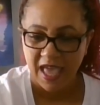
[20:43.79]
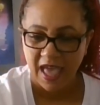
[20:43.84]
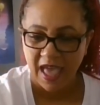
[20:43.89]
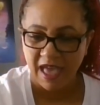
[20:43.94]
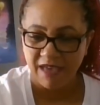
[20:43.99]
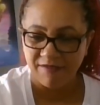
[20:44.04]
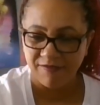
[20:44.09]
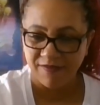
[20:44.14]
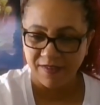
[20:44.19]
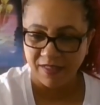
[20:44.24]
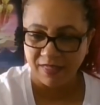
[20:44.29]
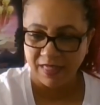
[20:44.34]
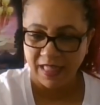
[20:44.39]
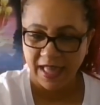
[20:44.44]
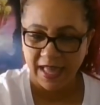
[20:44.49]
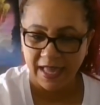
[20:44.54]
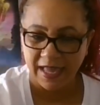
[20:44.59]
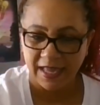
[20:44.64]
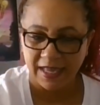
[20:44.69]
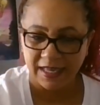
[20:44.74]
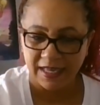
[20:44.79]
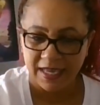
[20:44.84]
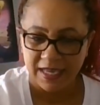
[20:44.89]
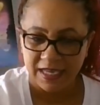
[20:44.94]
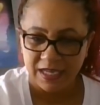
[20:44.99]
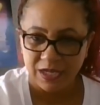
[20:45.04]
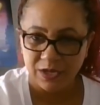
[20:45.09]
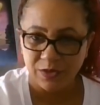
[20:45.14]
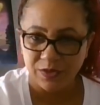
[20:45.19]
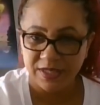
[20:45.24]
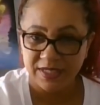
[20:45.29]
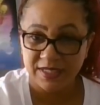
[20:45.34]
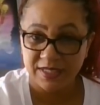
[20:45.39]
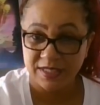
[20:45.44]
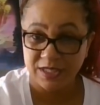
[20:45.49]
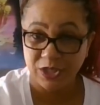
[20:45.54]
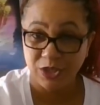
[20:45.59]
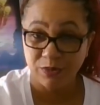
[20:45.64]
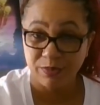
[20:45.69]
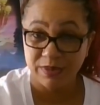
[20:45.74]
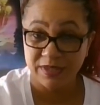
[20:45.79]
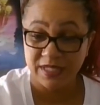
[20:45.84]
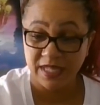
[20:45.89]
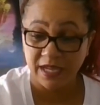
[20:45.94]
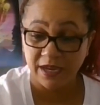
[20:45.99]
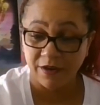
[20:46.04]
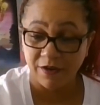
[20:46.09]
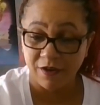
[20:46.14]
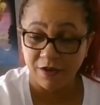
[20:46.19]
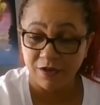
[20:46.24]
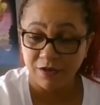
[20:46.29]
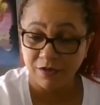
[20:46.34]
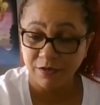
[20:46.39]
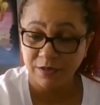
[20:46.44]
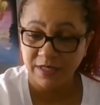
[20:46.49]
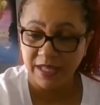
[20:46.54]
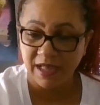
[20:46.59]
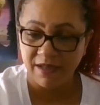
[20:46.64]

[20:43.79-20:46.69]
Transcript: I feel like, you know, this is Cupid's arrows.